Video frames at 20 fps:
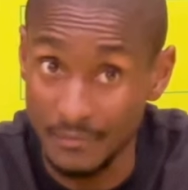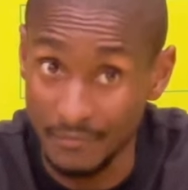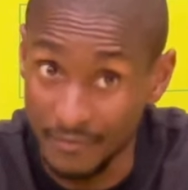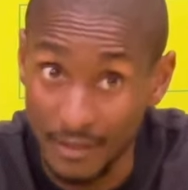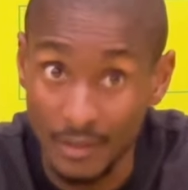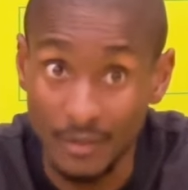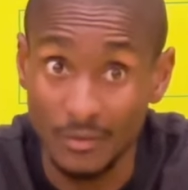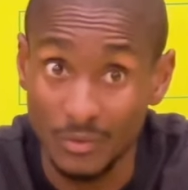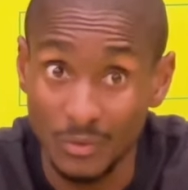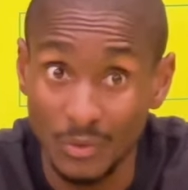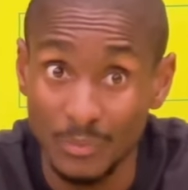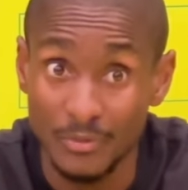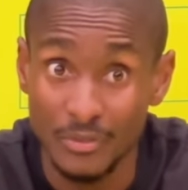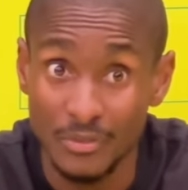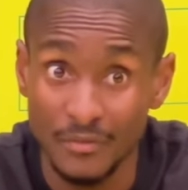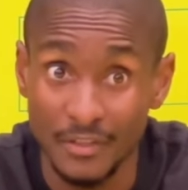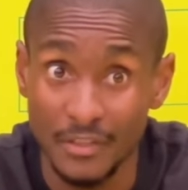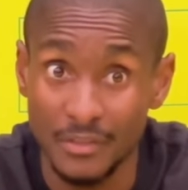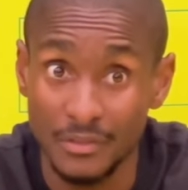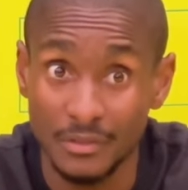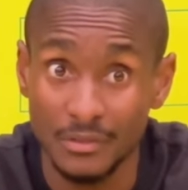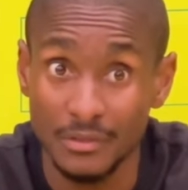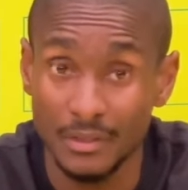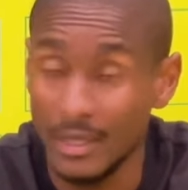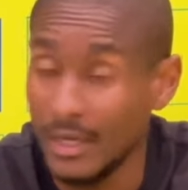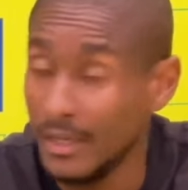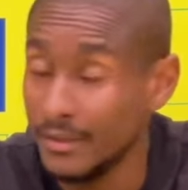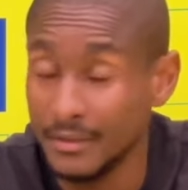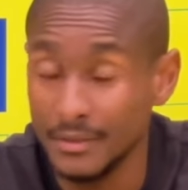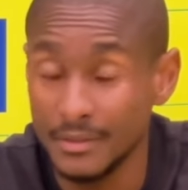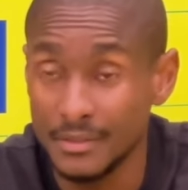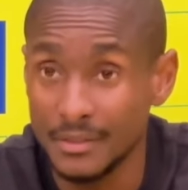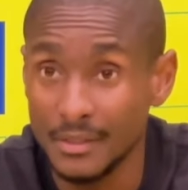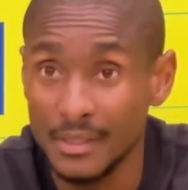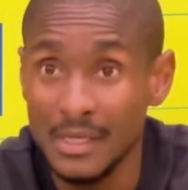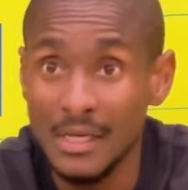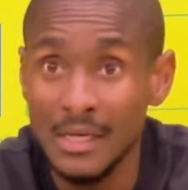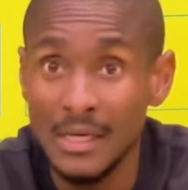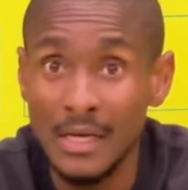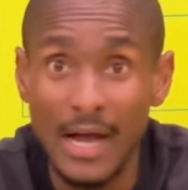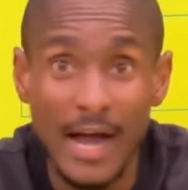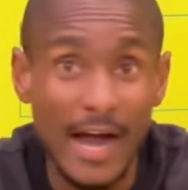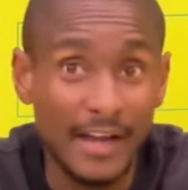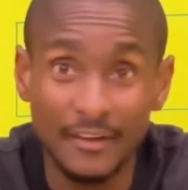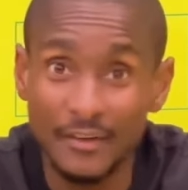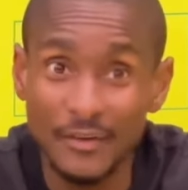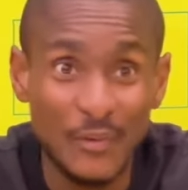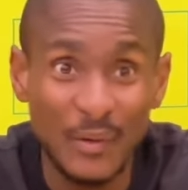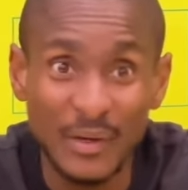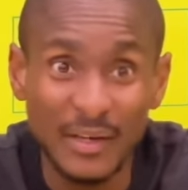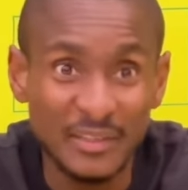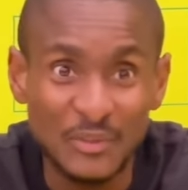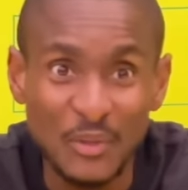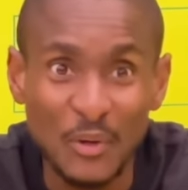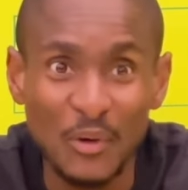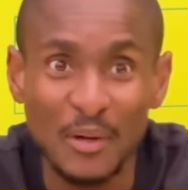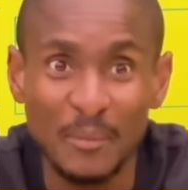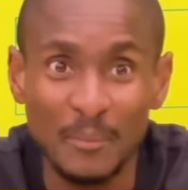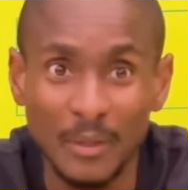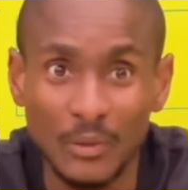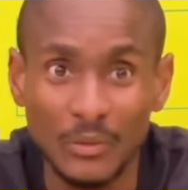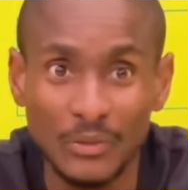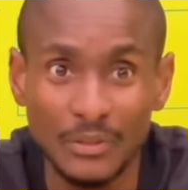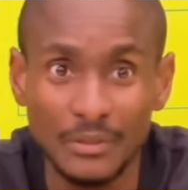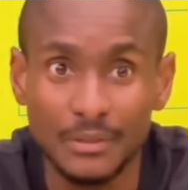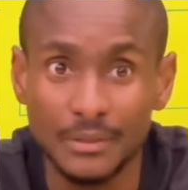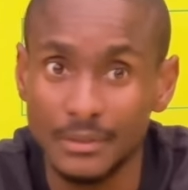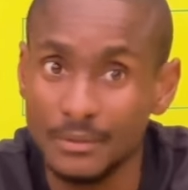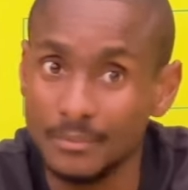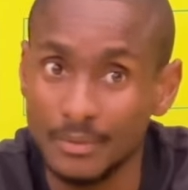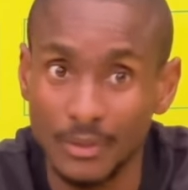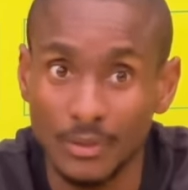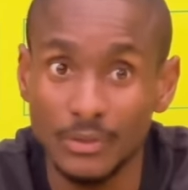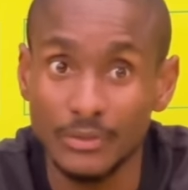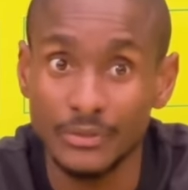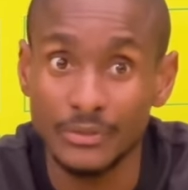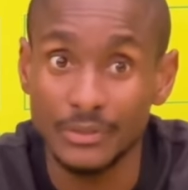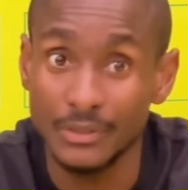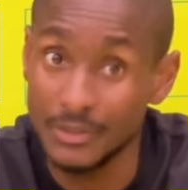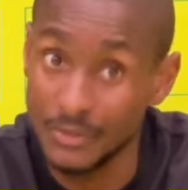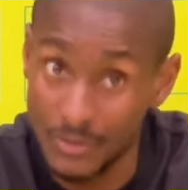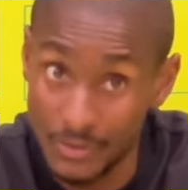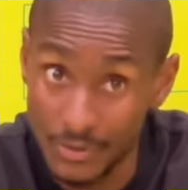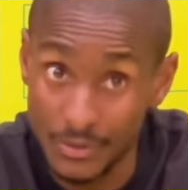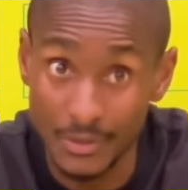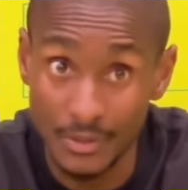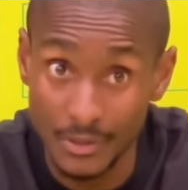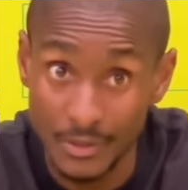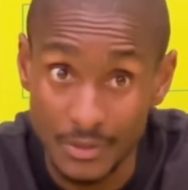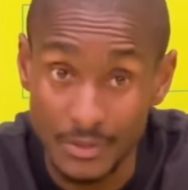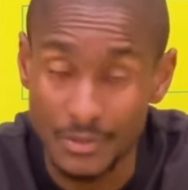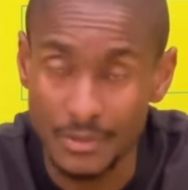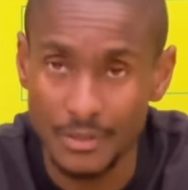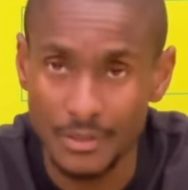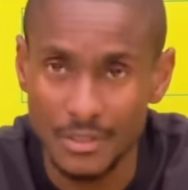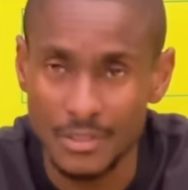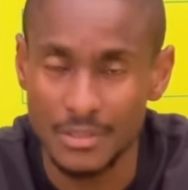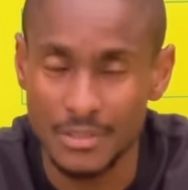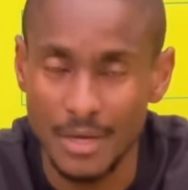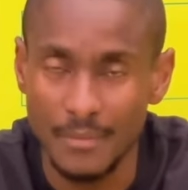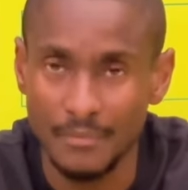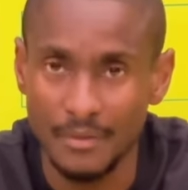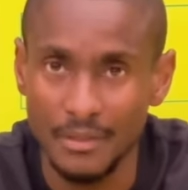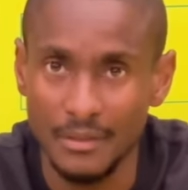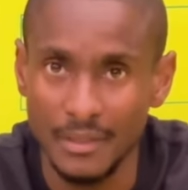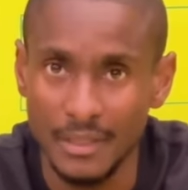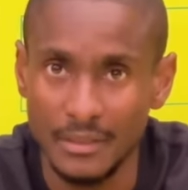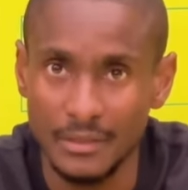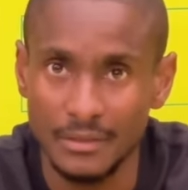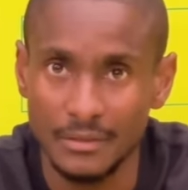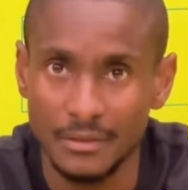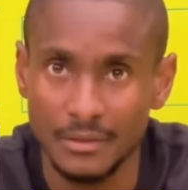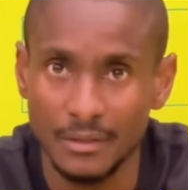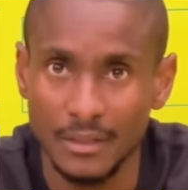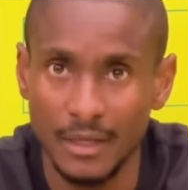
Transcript: a very good observation, and it's I don't want to talk about it because it's it's it's something that